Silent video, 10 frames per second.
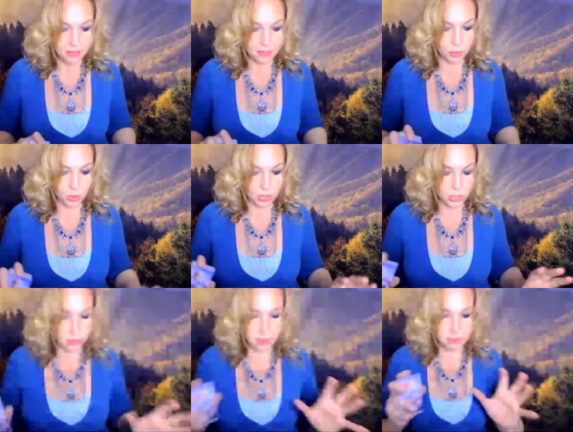for
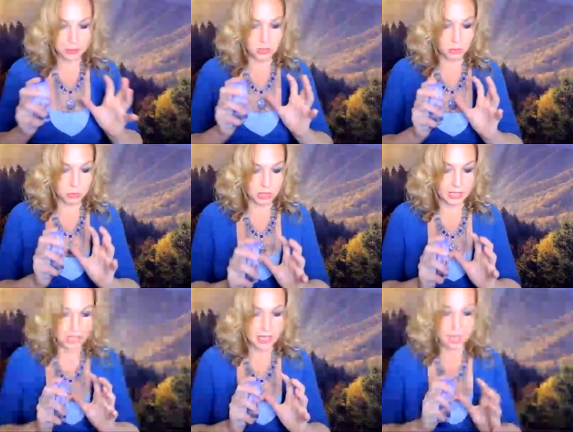two people to
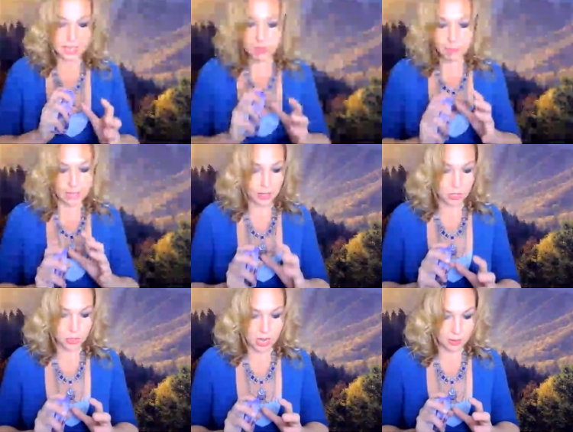really get back on
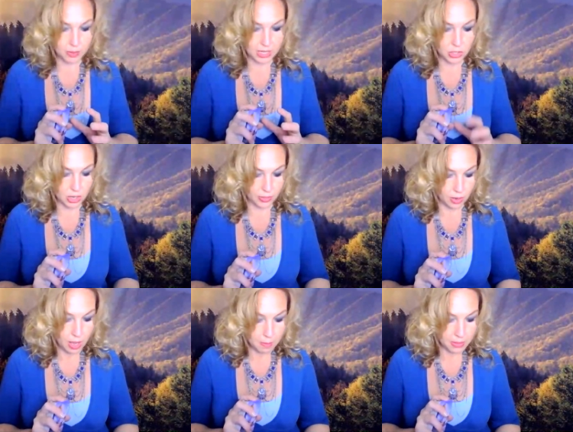track with each other
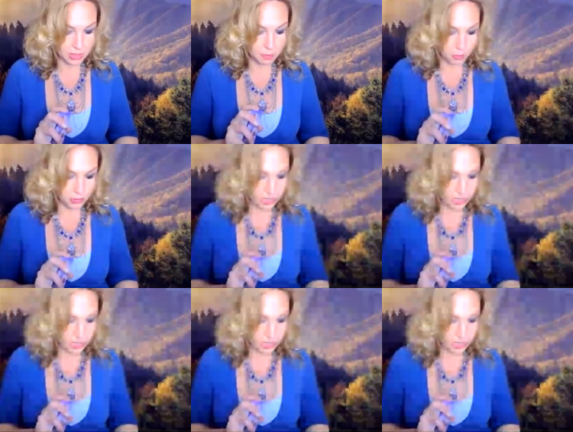but they're both